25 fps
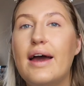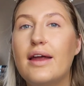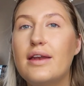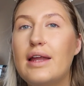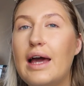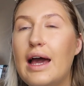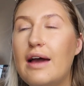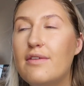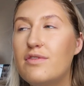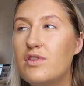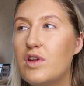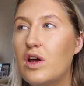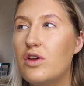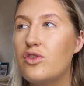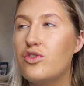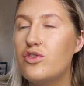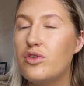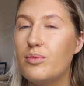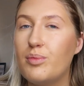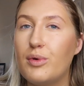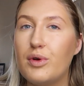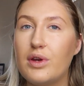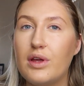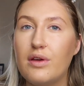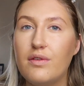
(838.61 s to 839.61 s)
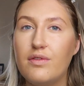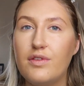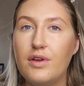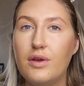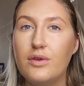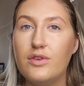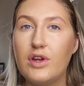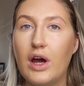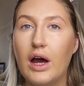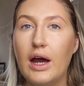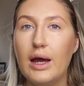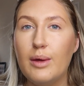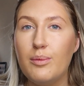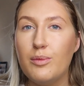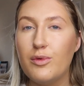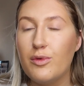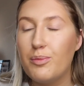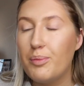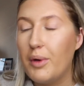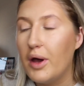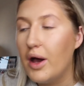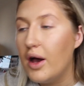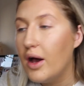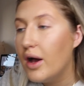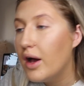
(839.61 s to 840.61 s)
And I have touched upon it a few times,
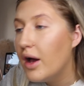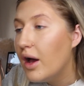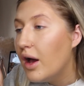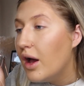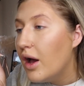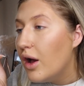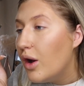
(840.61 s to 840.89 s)
but